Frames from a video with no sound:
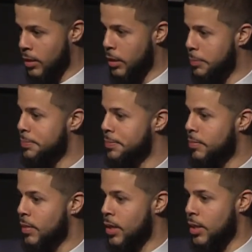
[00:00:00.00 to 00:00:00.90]
Yep,
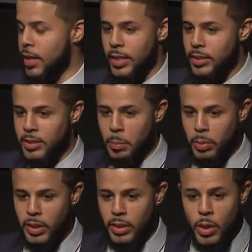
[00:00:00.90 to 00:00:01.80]
that he
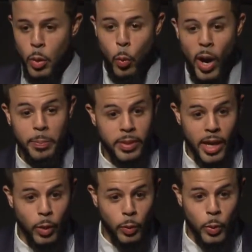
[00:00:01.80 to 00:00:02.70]
simply wiped it
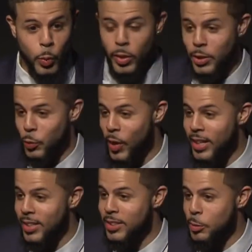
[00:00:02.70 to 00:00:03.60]
out with his
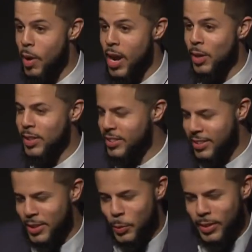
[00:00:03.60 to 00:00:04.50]
radiant smile and
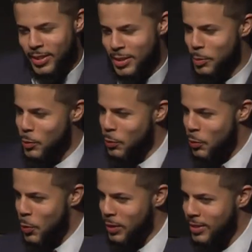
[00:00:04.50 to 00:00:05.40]
silky smooth
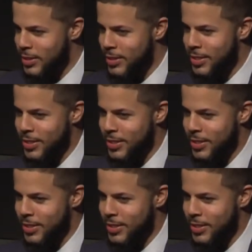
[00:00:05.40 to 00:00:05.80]
voice.